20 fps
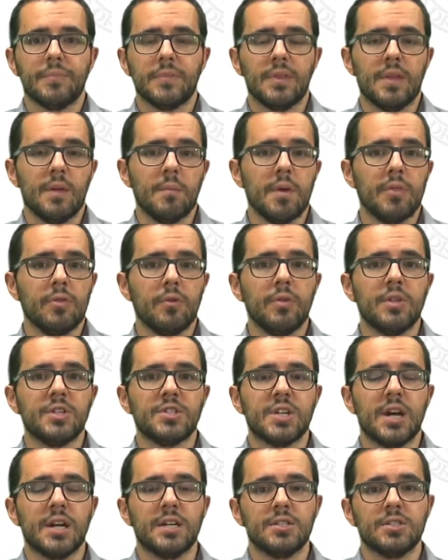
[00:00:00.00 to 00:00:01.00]
method in
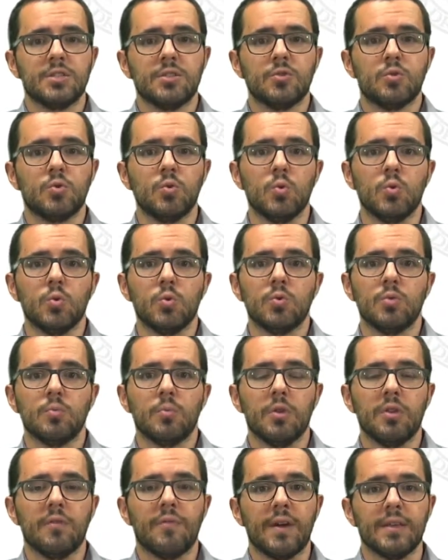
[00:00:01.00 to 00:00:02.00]
charge to
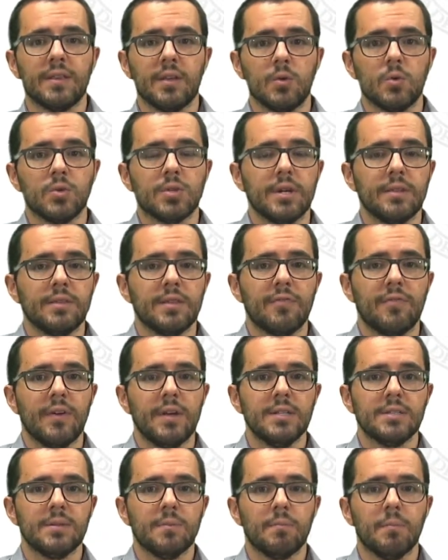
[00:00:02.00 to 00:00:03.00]
modify the user
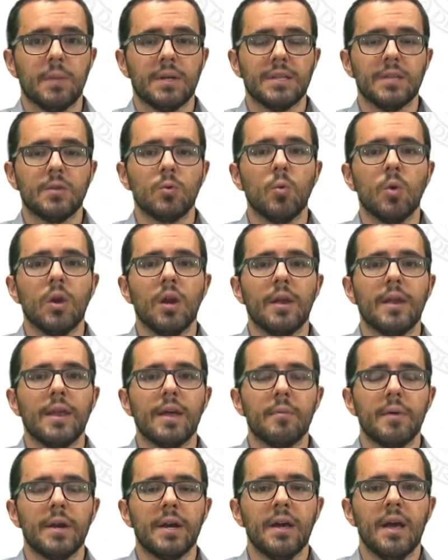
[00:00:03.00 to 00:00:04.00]
interface, but it will
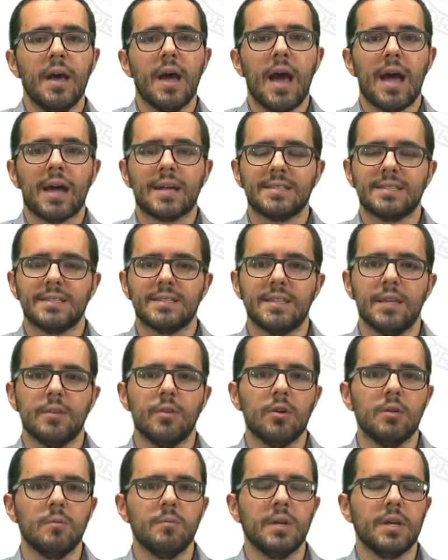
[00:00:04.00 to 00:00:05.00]
never access the
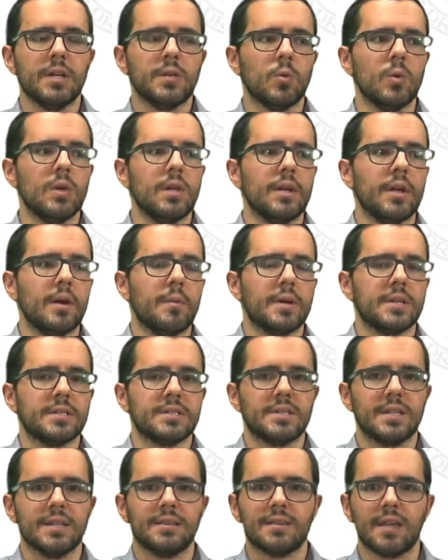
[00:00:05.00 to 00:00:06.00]
DOM, it will never
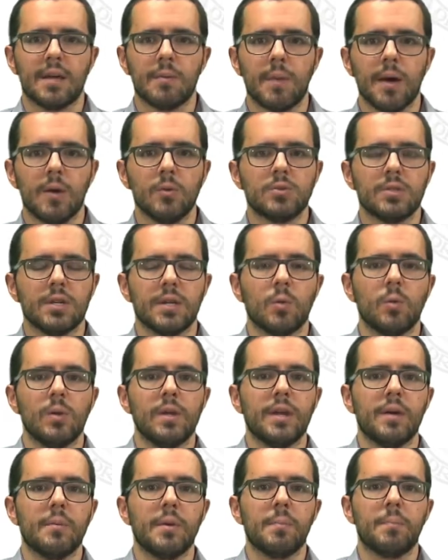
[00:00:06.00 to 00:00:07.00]
set timeouts, it will
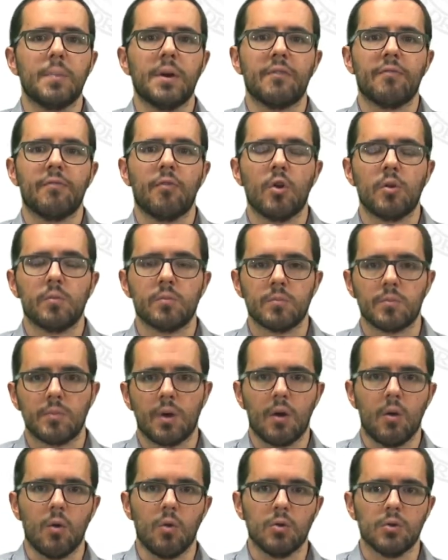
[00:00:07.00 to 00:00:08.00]
never perform
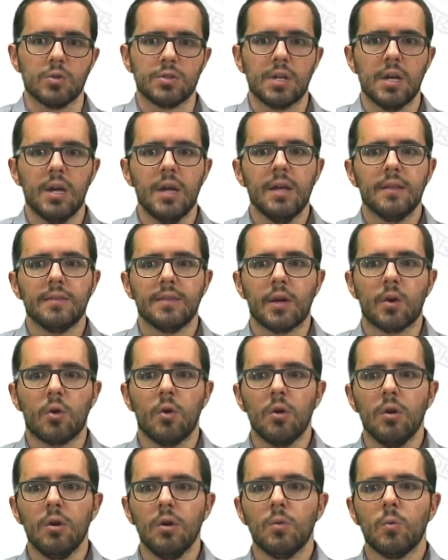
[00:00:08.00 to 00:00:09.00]
calls. The
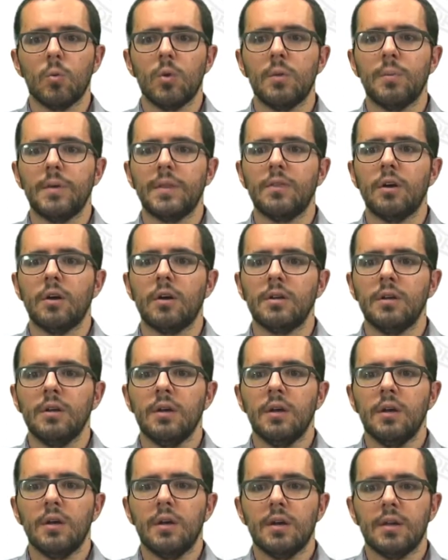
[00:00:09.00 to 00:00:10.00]
call will be done
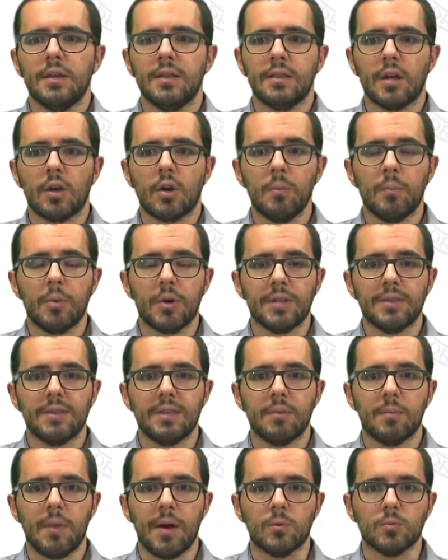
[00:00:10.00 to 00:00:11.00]
in the component
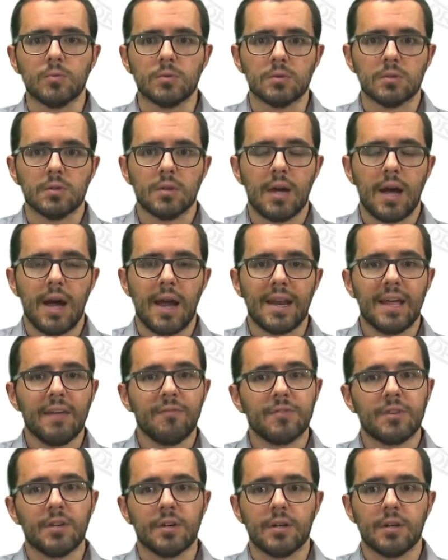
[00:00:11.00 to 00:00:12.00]
did mount, and
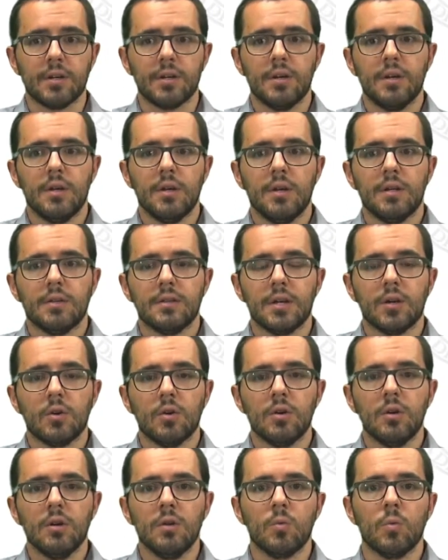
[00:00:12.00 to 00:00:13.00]
after the
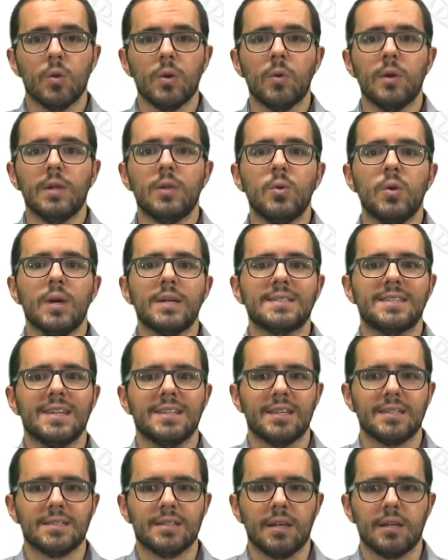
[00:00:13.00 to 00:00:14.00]
call we will do a
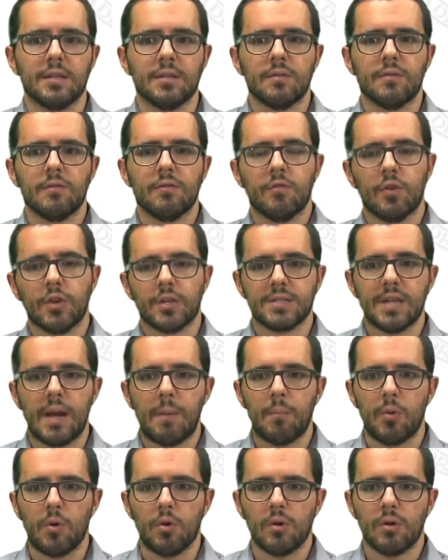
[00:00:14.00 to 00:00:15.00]
set state. For
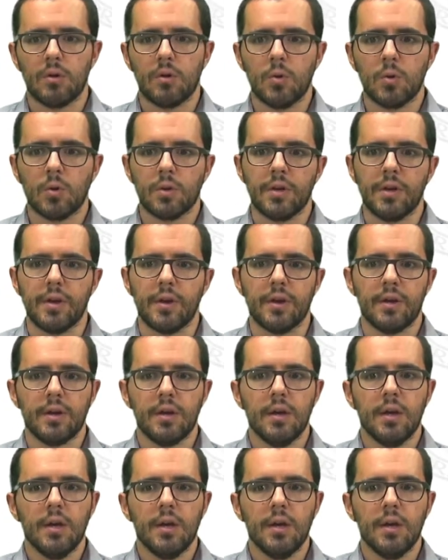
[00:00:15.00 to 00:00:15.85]
example, look here.